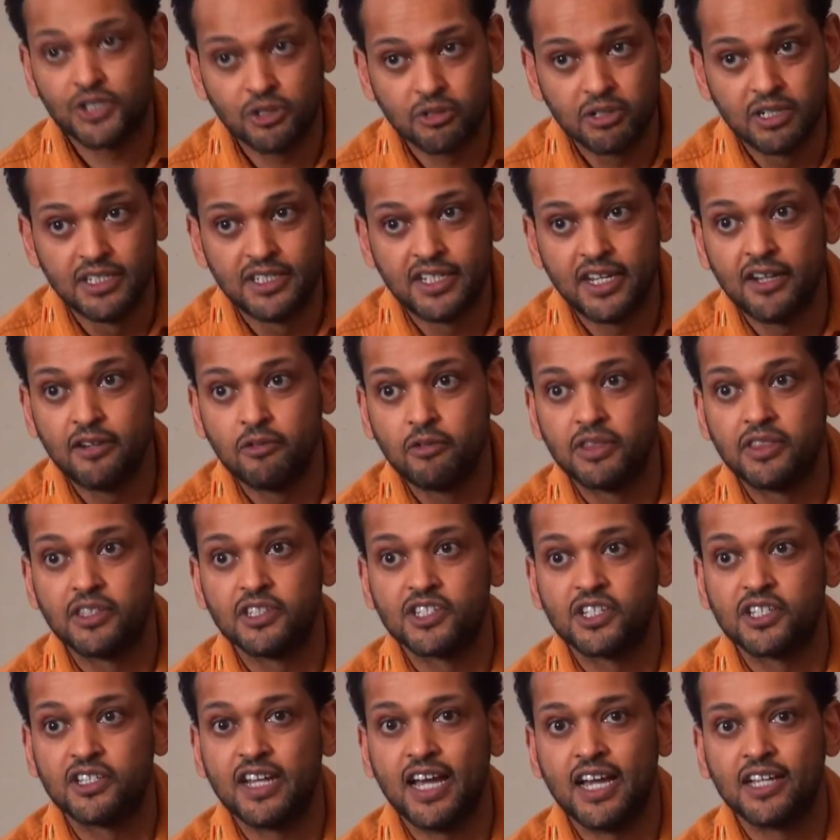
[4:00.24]
contend with this
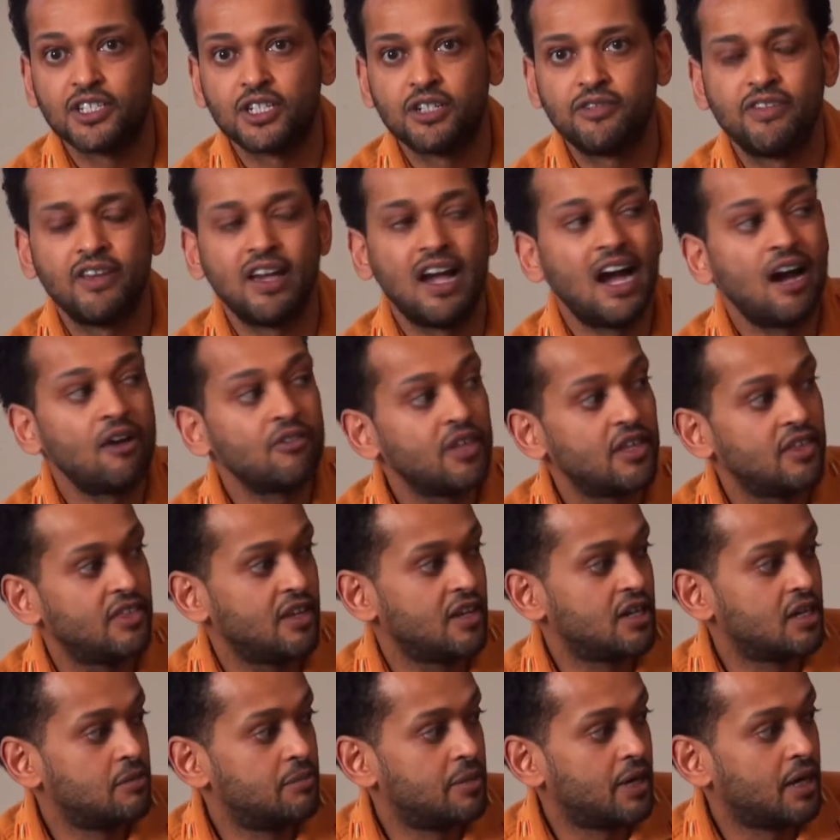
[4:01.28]
catastrophe, how they think
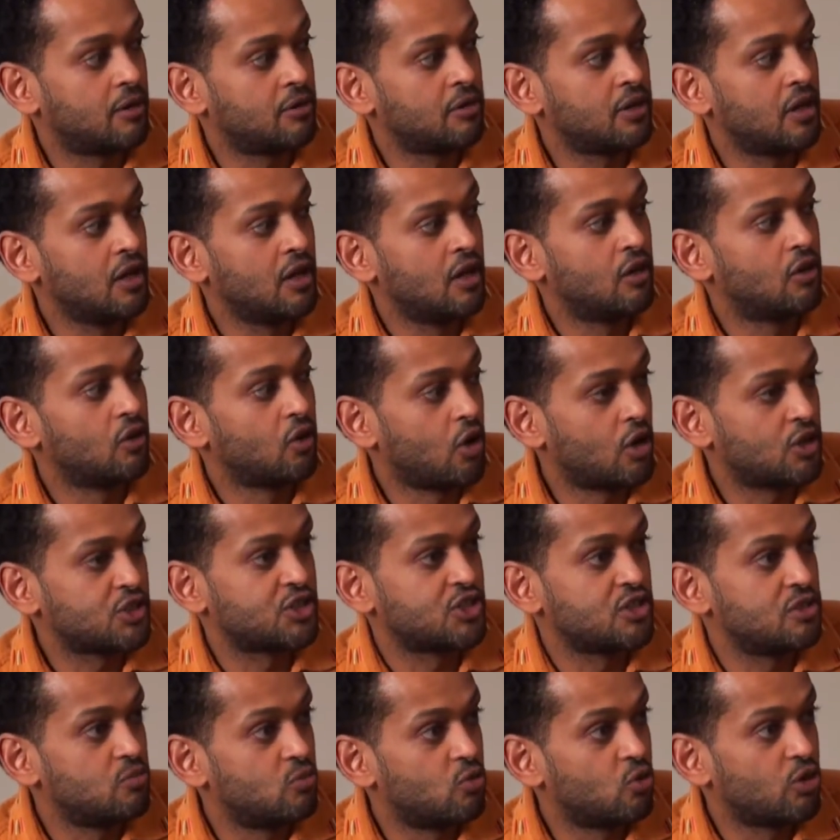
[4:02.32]
about loss
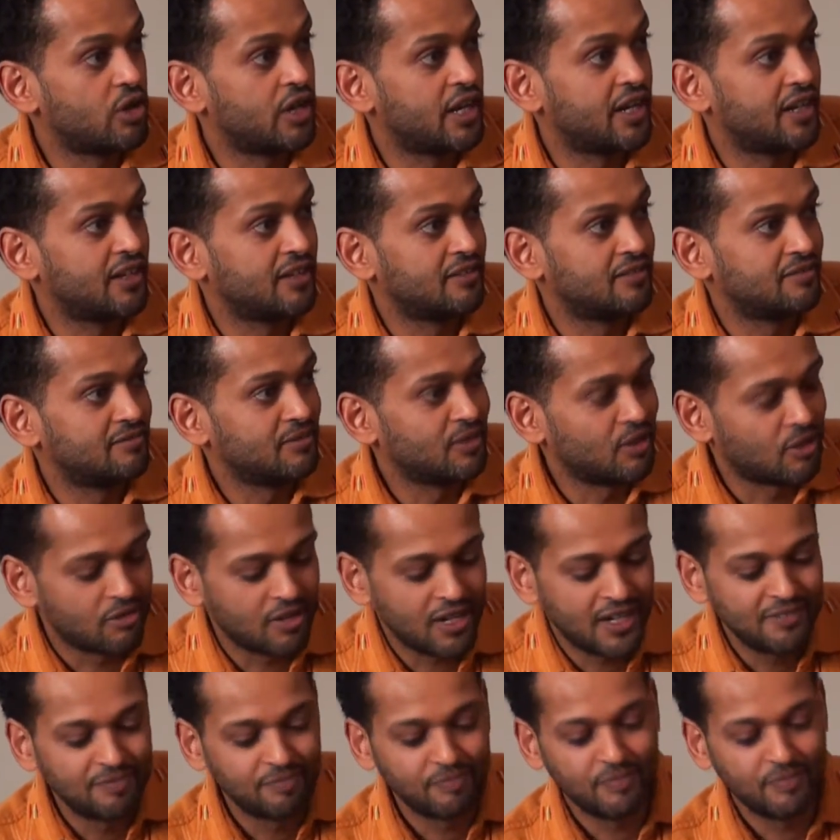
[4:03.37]
and mourning. All right?